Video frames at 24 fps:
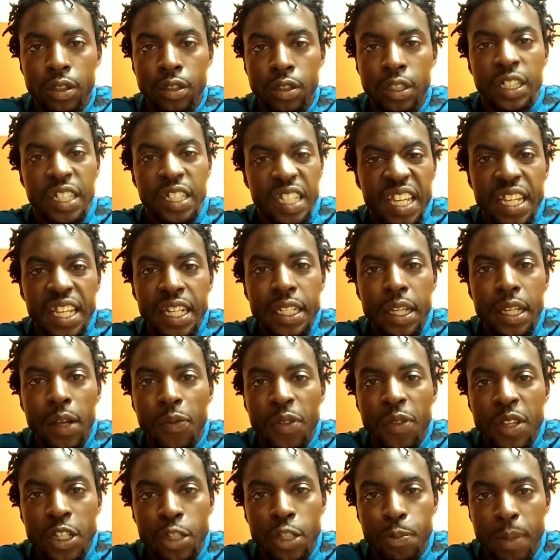Did any of
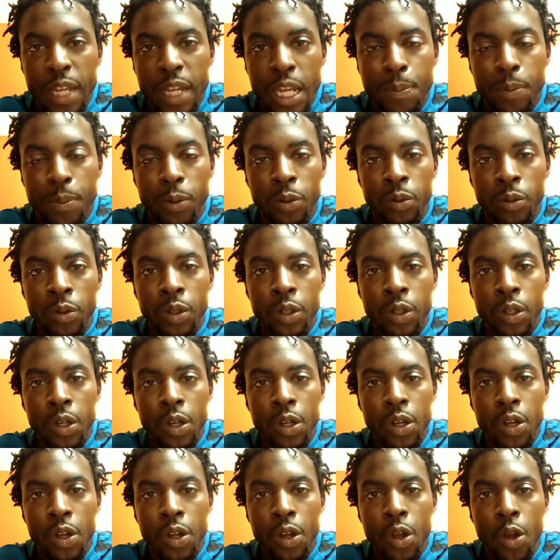these people,
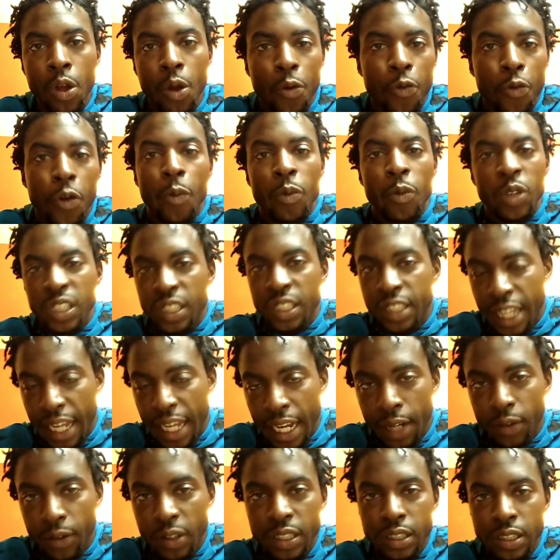from when
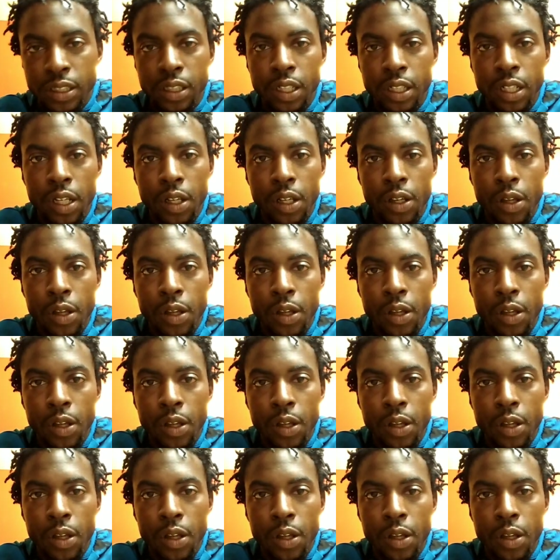Karen